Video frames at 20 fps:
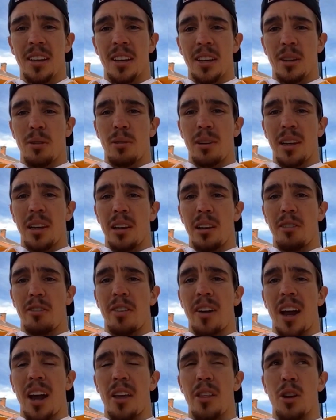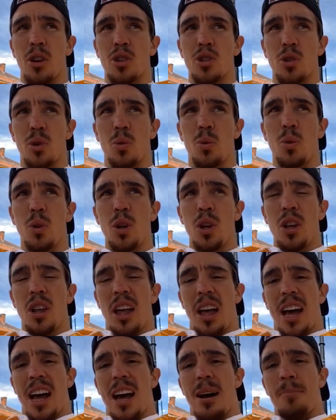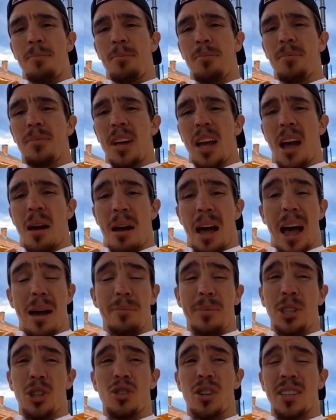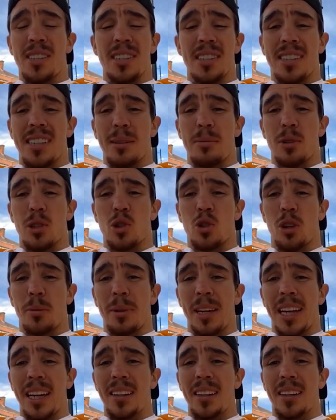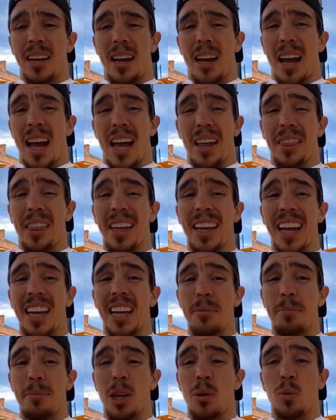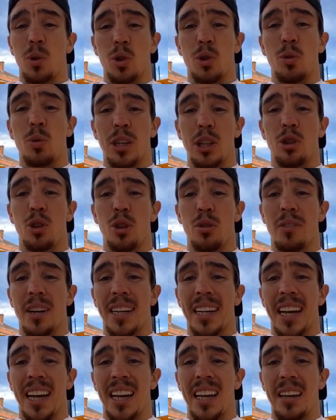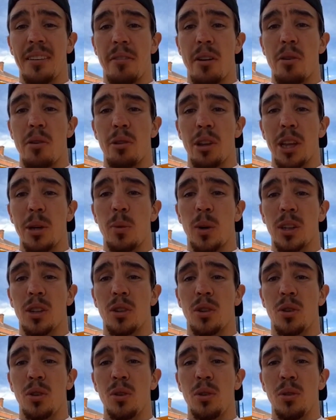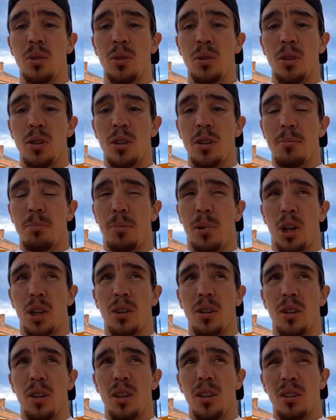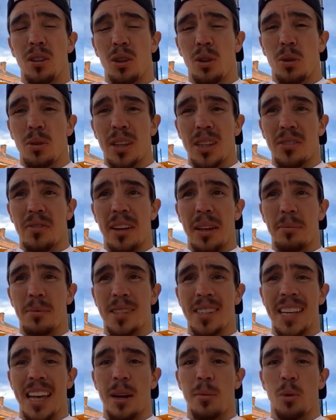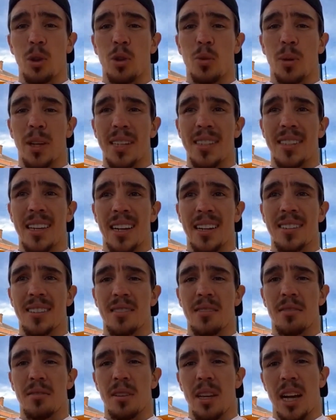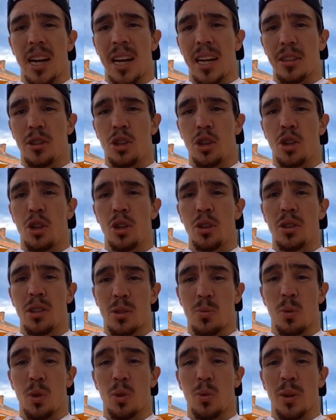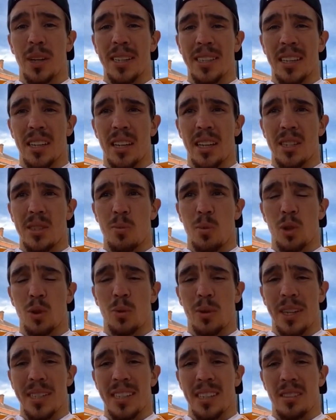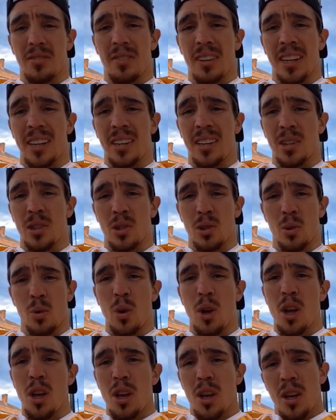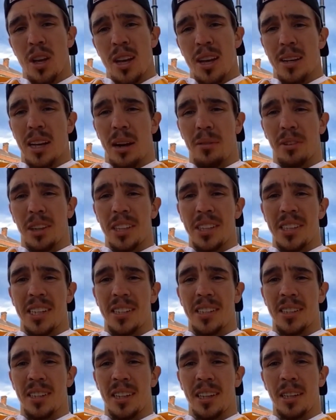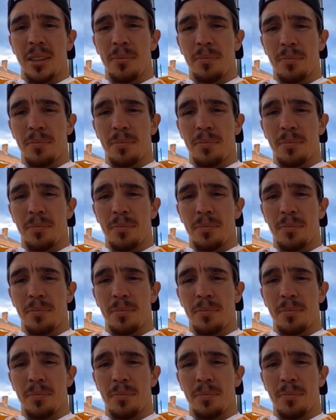a little further. So I'm interested to see what it's going to be like. I think I could make 122 right now if I really wanted to, but you know, this fight was set at 126. Takoucht is 126, is a 126 fighter, so I can't really change it now.